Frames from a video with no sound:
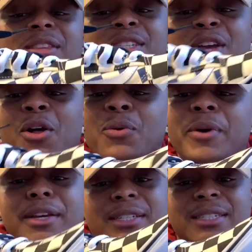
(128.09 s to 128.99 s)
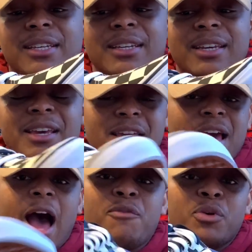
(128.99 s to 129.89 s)
This colorway is sick.
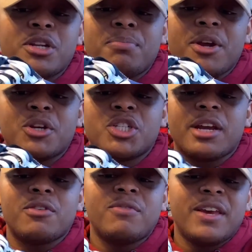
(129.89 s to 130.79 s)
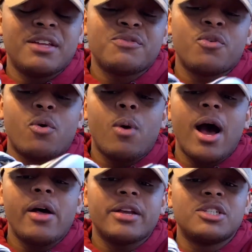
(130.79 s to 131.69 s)
I've wanted a pair of checkered Vans for a
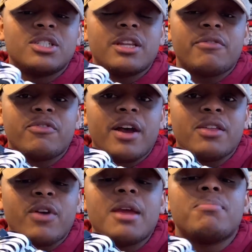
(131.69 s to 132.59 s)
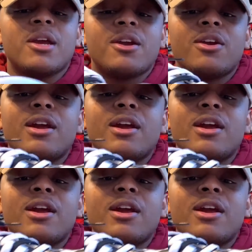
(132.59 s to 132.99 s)
while. I could just never find the right pair.